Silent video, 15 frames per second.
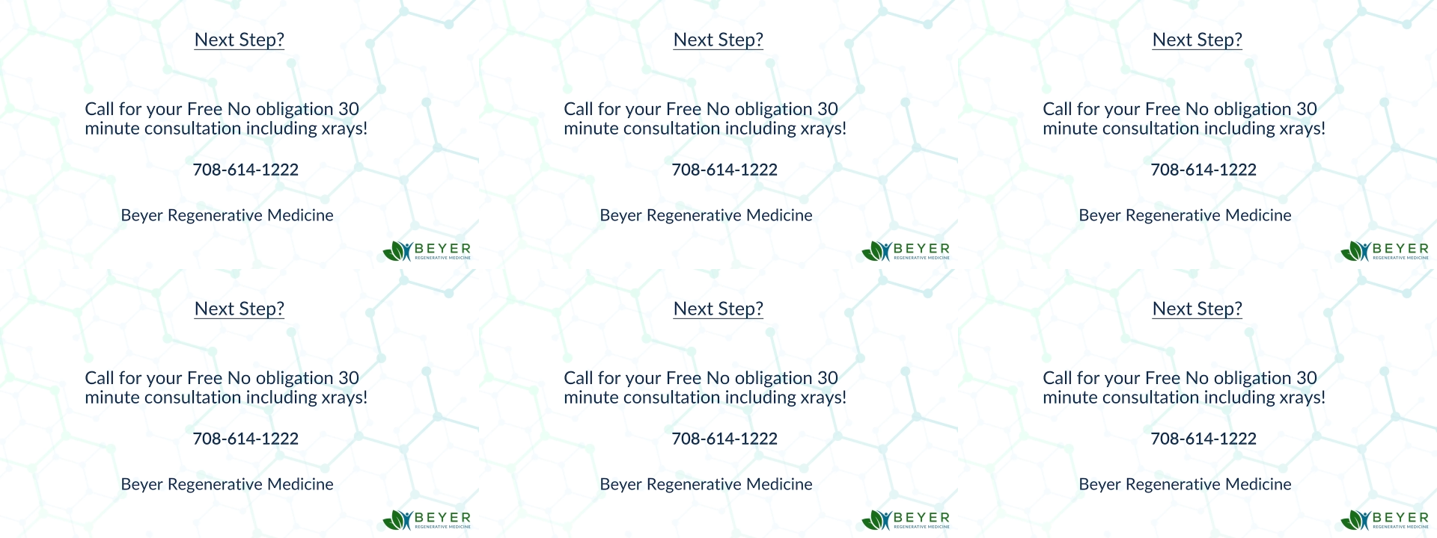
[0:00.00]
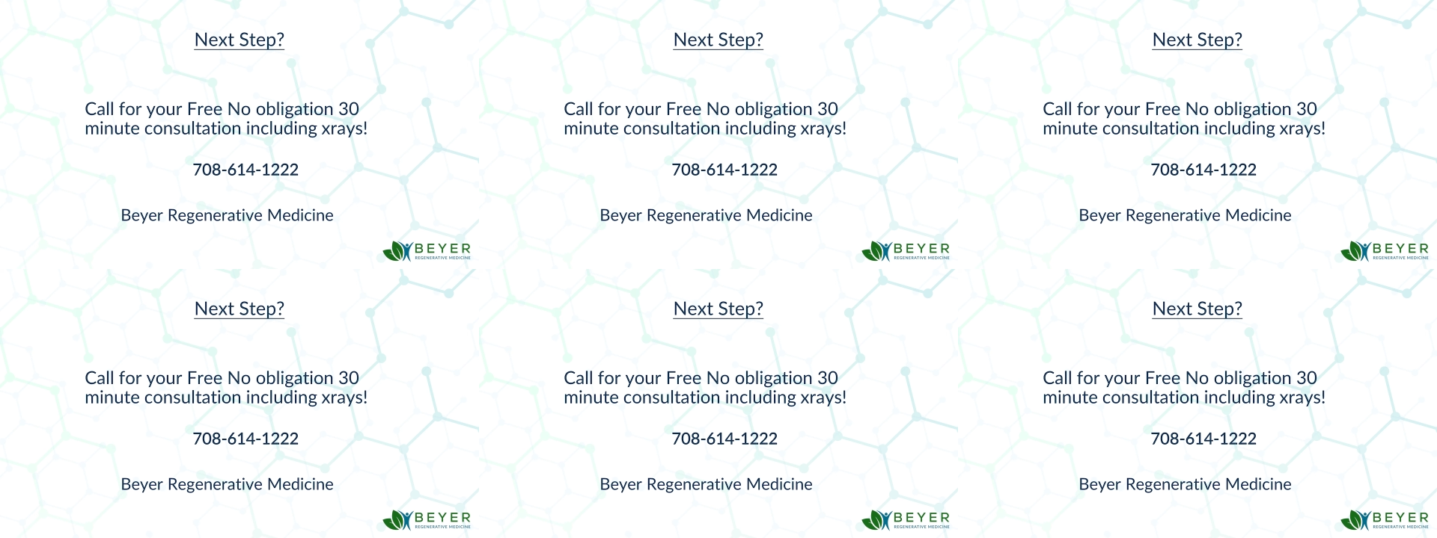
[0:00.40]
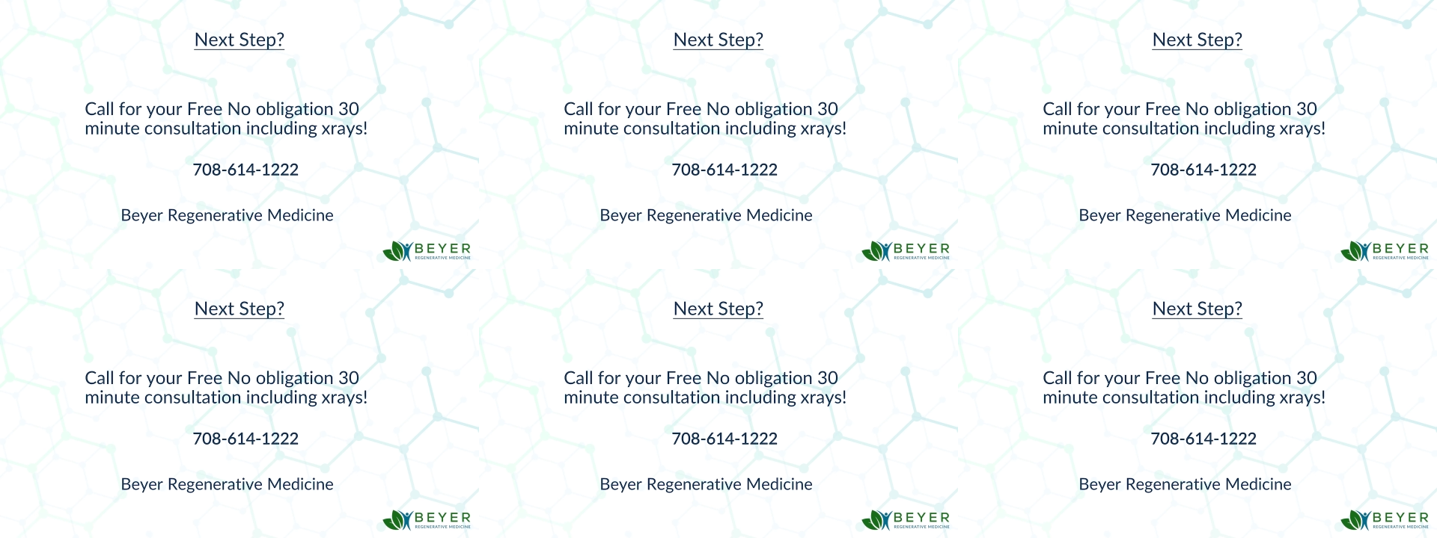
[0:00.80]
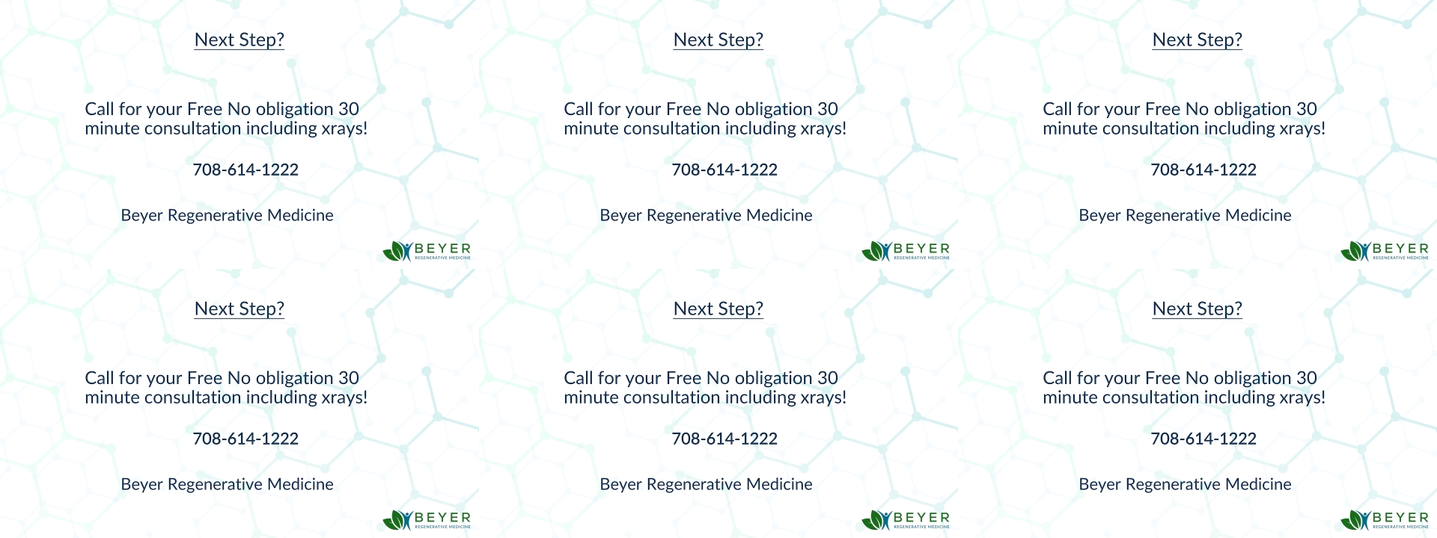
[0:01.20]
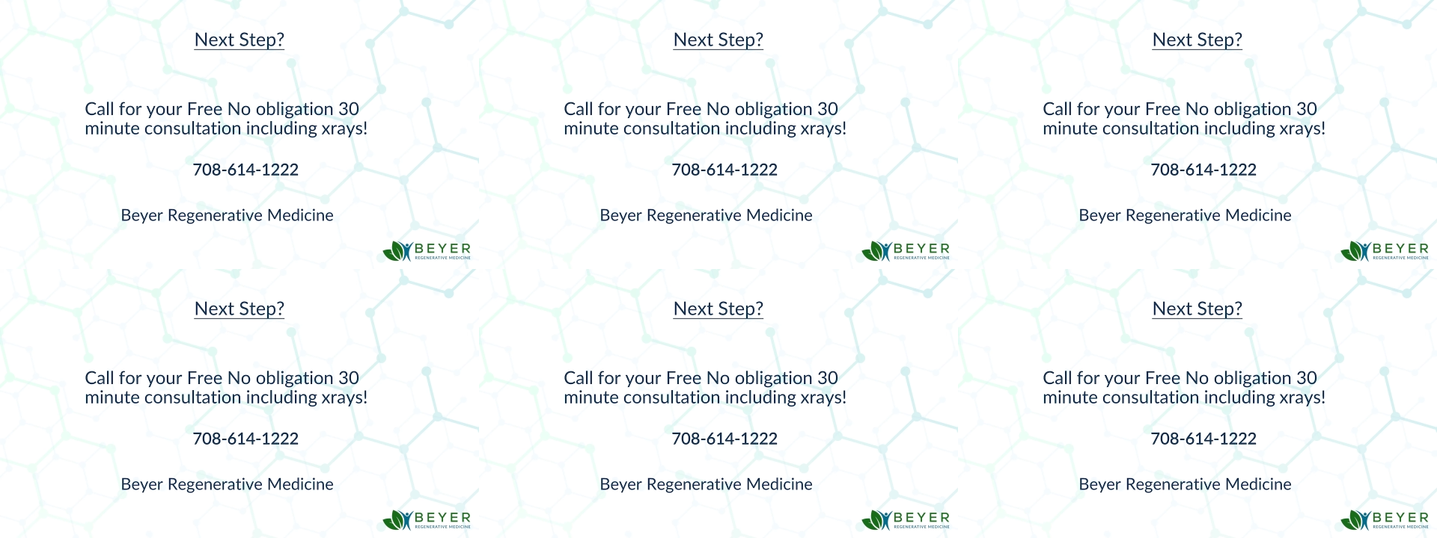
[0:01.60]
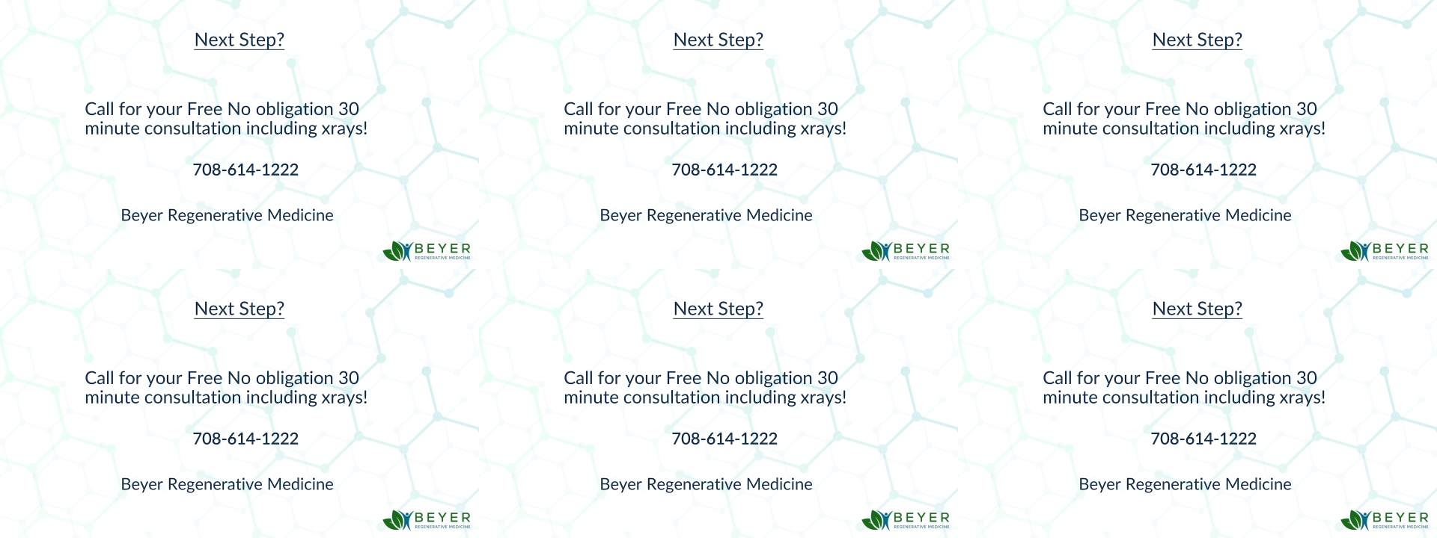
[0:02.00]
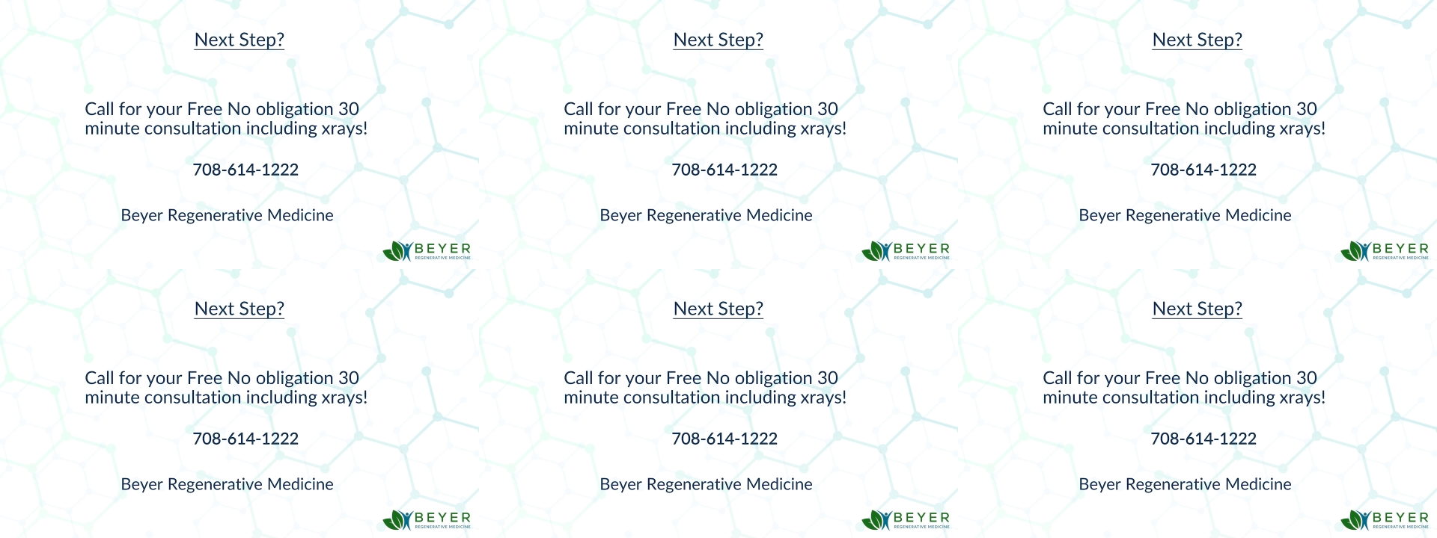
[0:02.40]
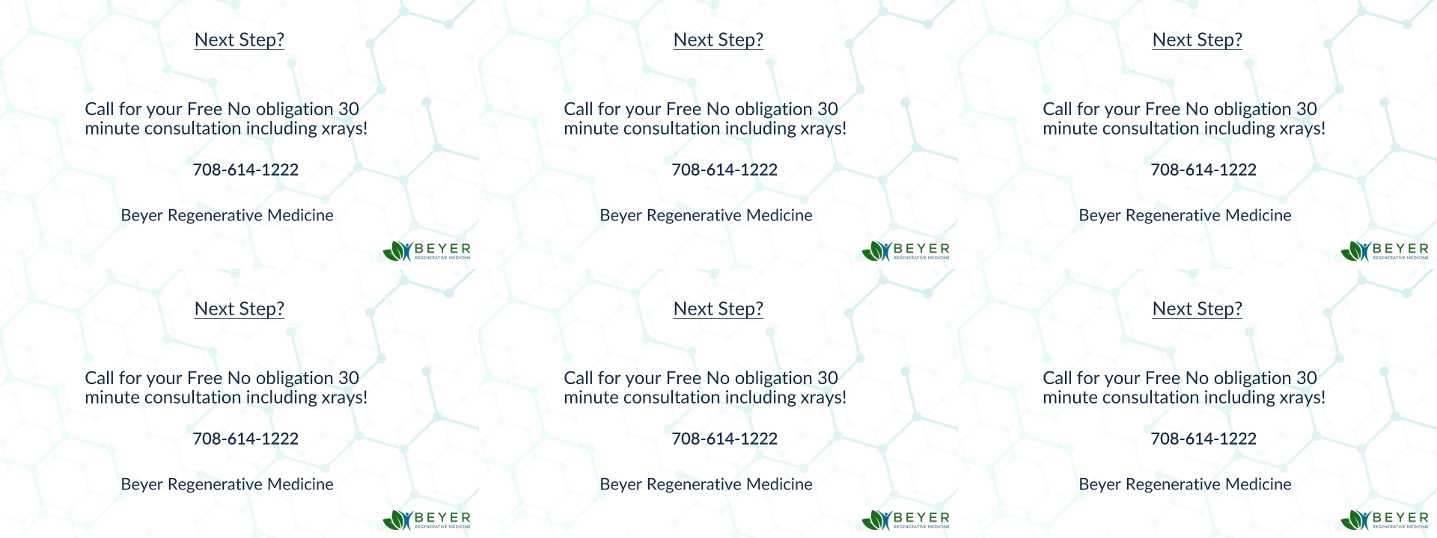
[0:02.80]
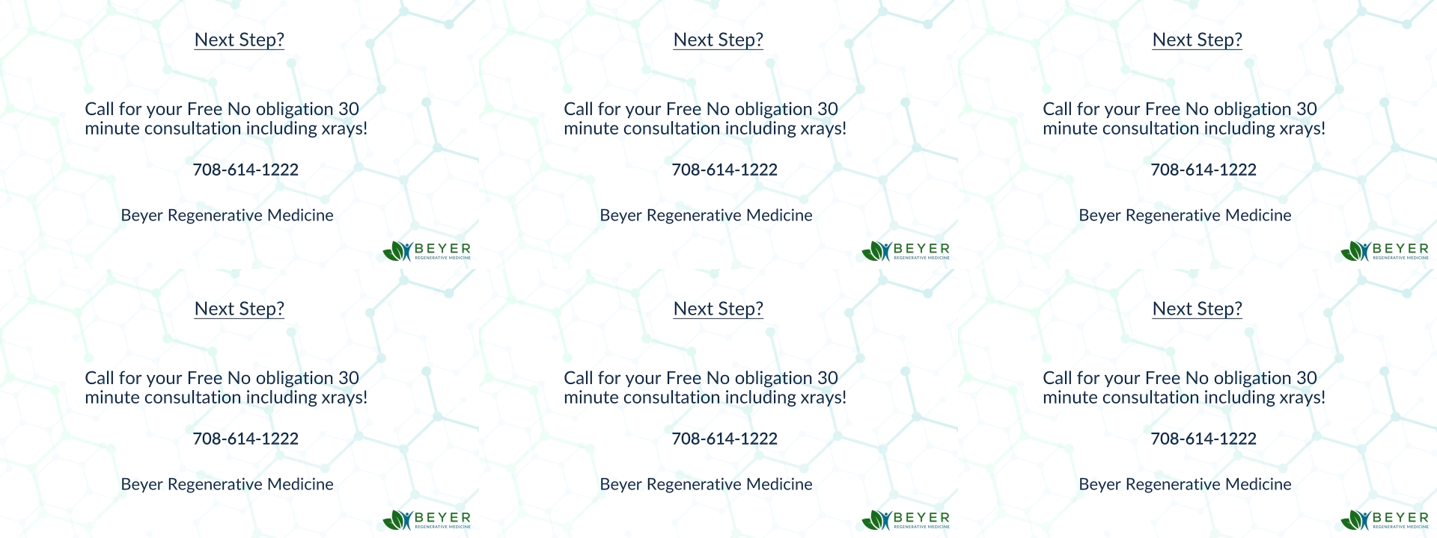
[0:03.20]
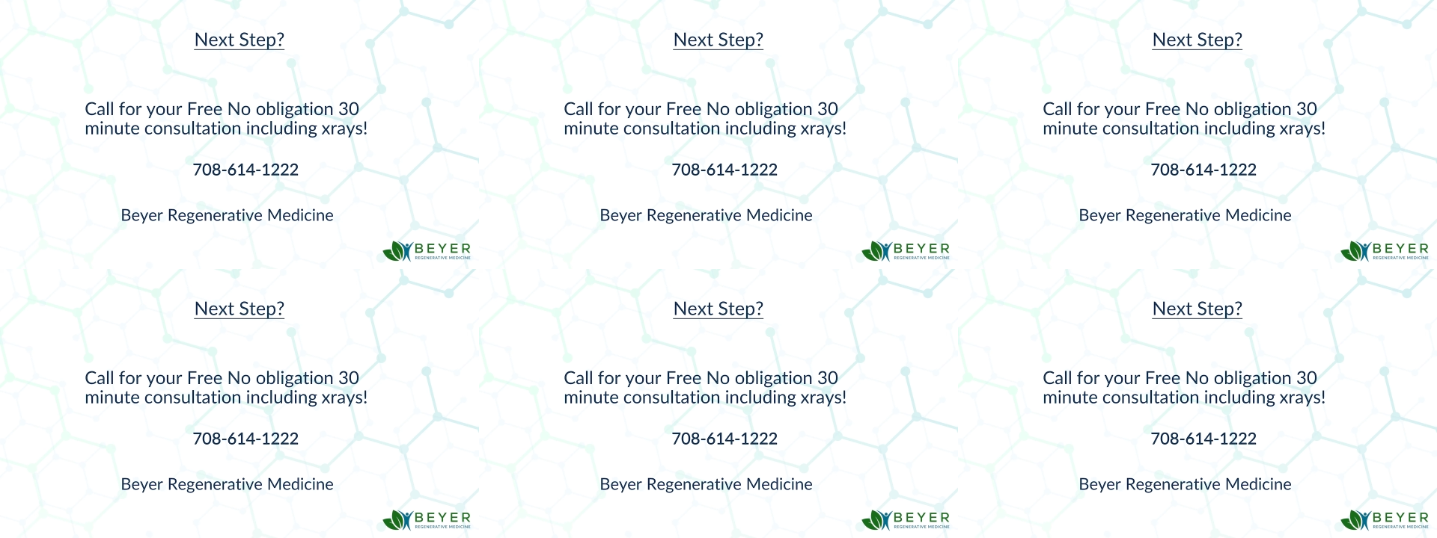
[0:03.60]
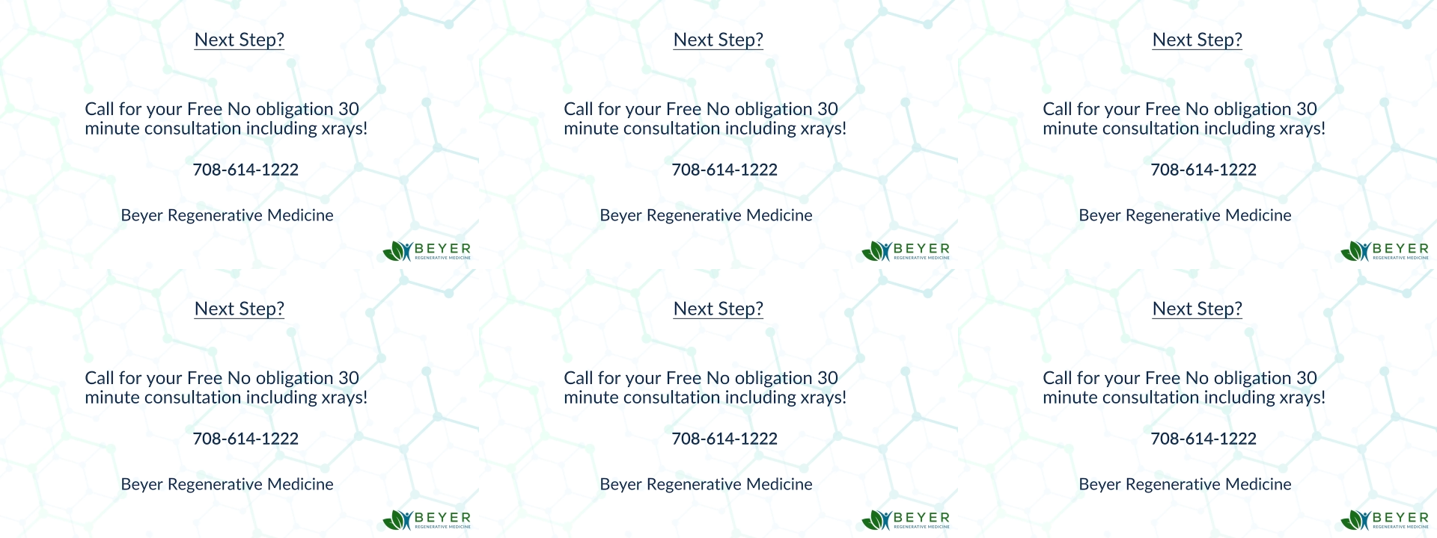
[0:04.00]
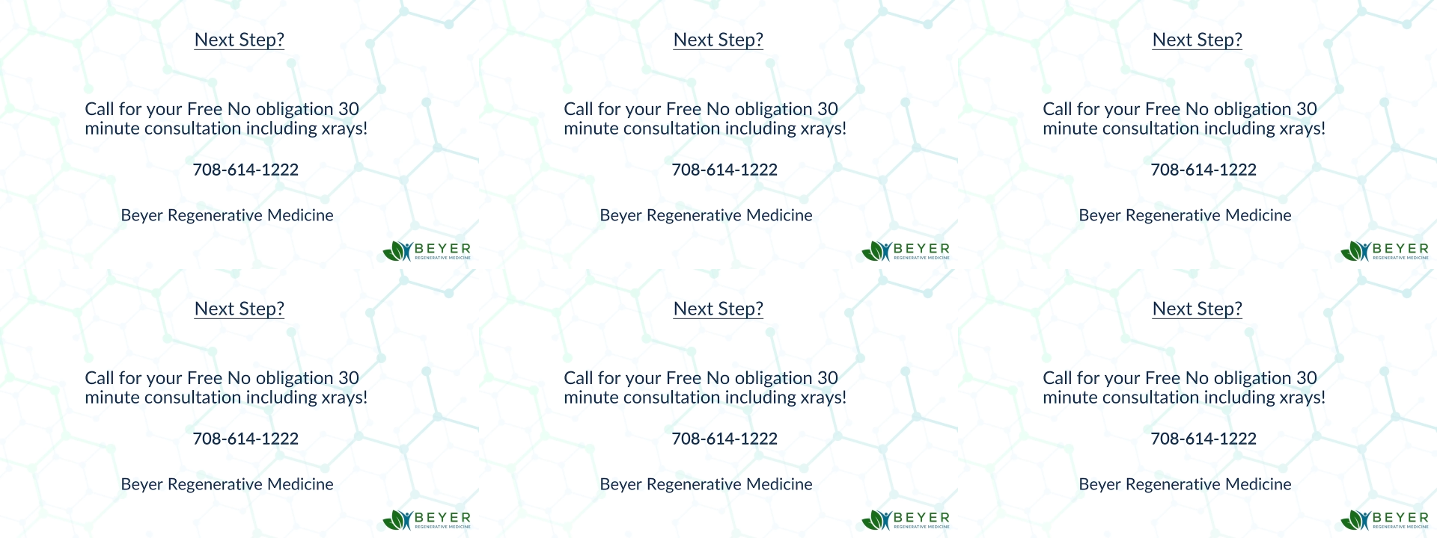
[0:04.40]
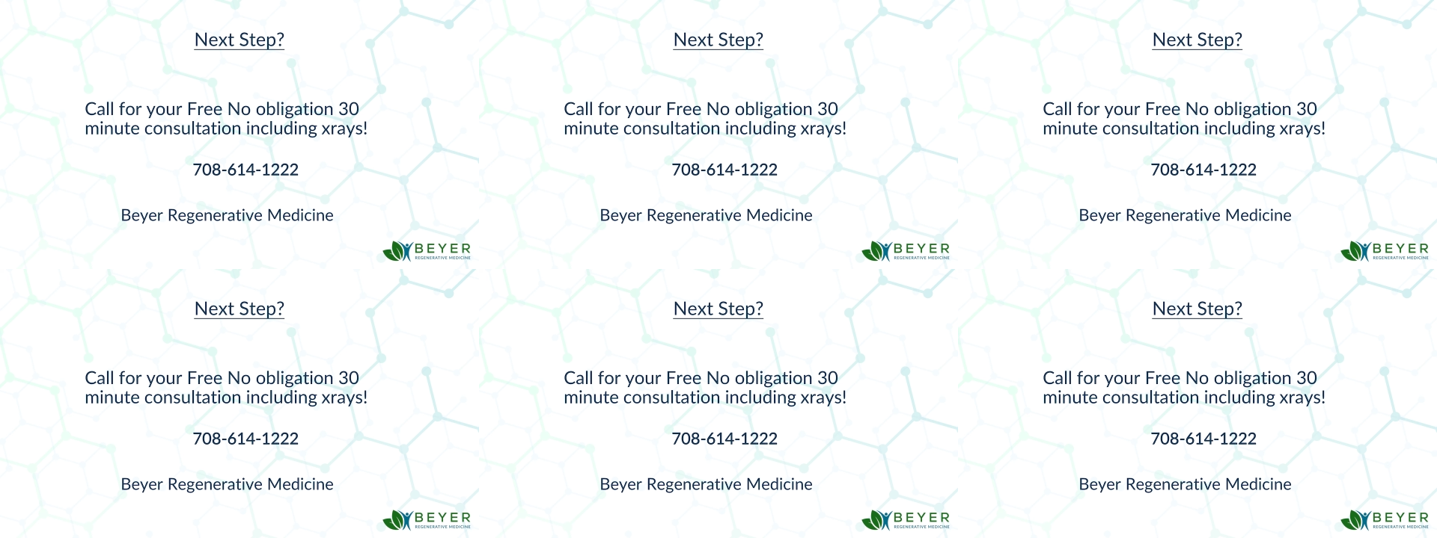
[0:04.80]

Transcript: Nobody's mouth can be seen.